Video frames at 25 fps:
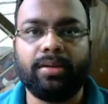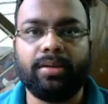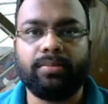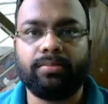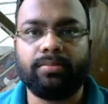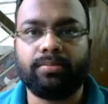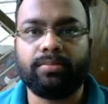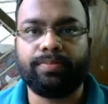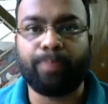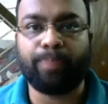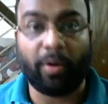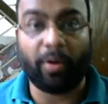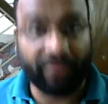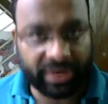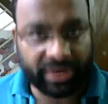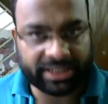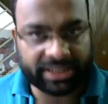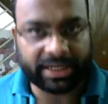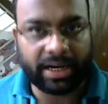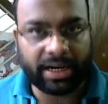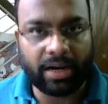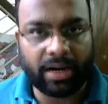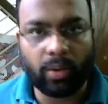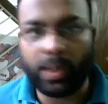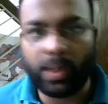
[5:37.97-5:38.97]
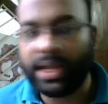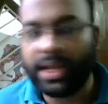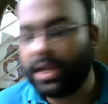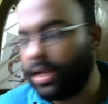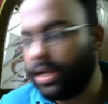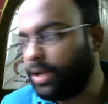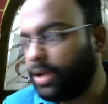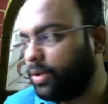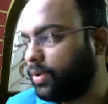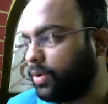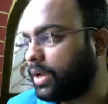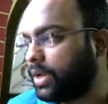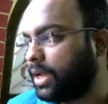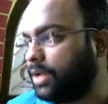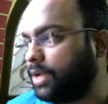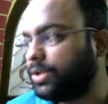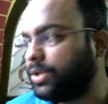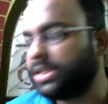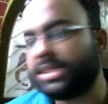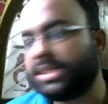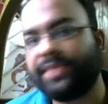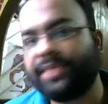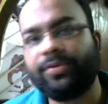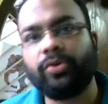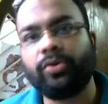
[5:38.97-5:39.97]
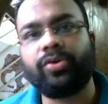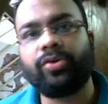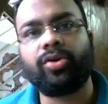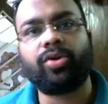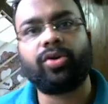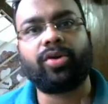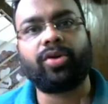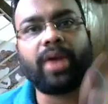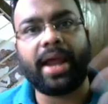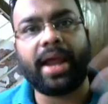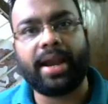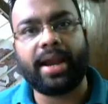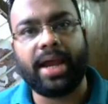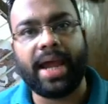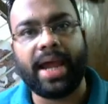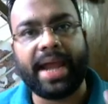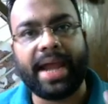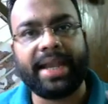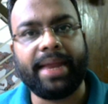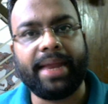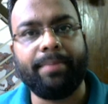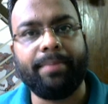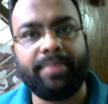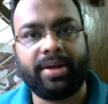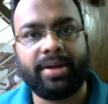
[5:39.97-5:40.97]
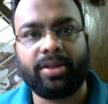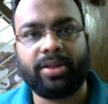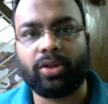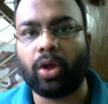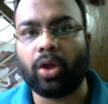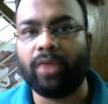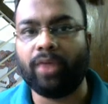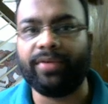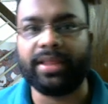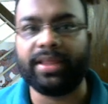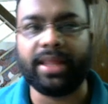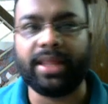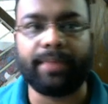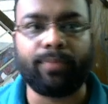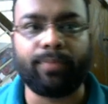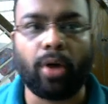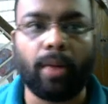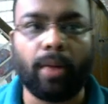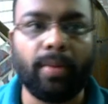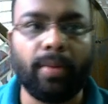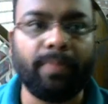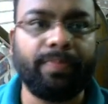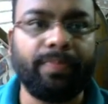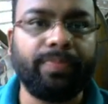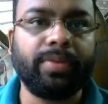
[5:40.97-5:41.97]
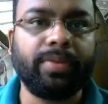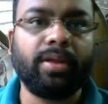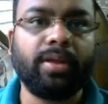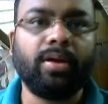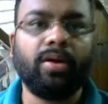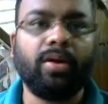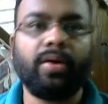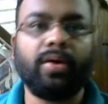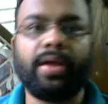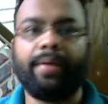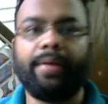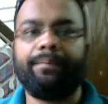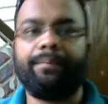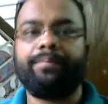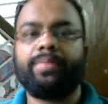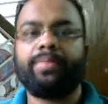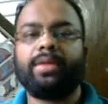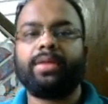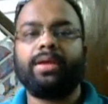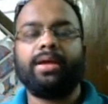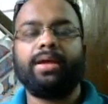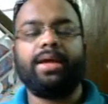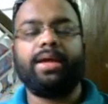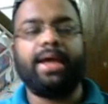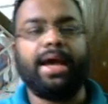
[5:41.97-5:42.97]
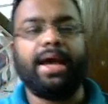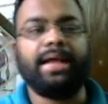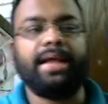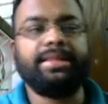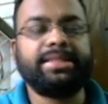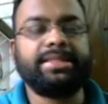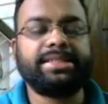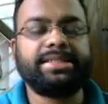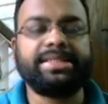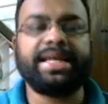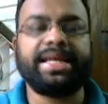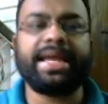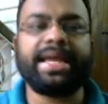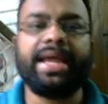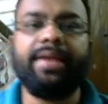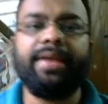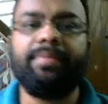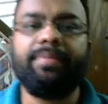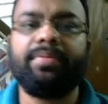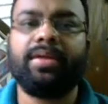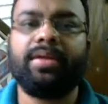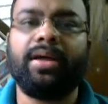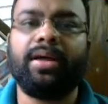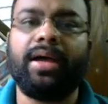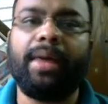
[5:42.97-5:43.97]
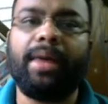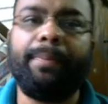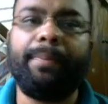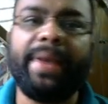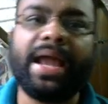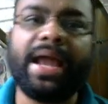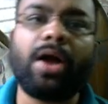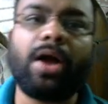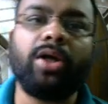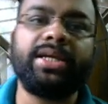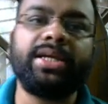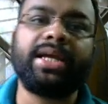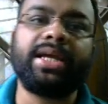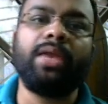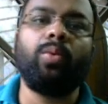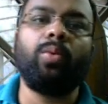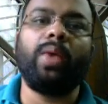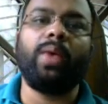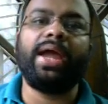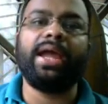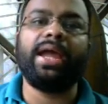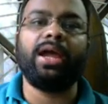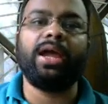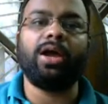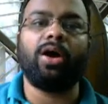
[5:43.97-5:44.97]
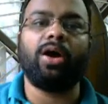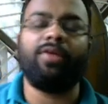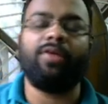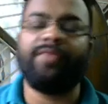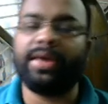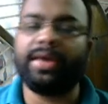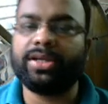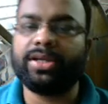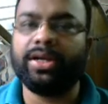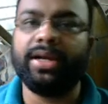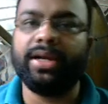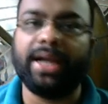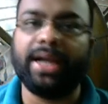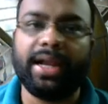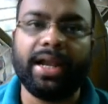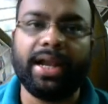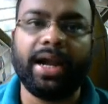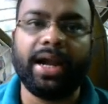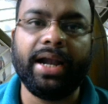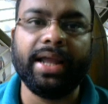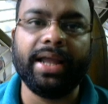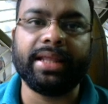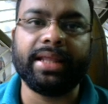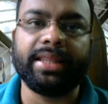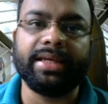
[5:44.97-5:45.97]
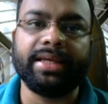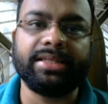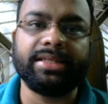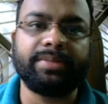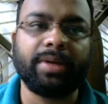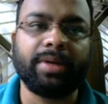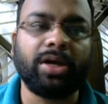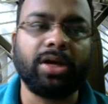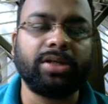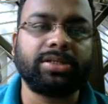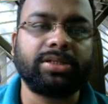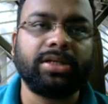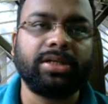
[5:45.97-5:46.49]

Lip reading: professional way. Okay, you just have to attempt solving that problem. Okay, and this is again a pedagogical way of actually learning things, because